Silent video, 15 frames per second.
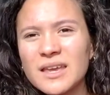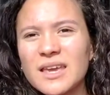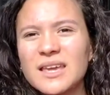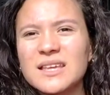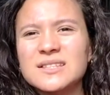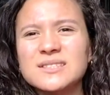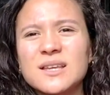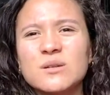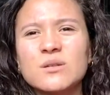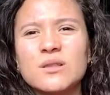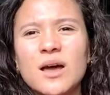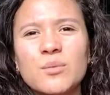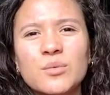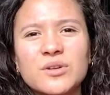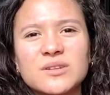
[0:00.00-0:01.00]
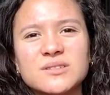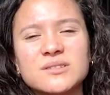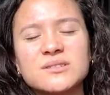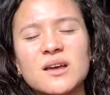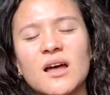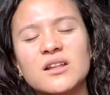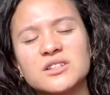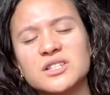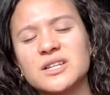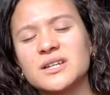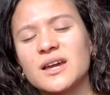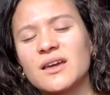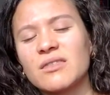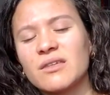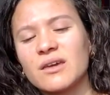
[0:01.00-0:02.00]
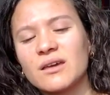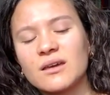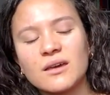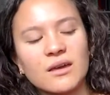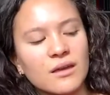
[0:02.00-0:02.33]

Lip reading: it can sound a lot more nostalgic, I think.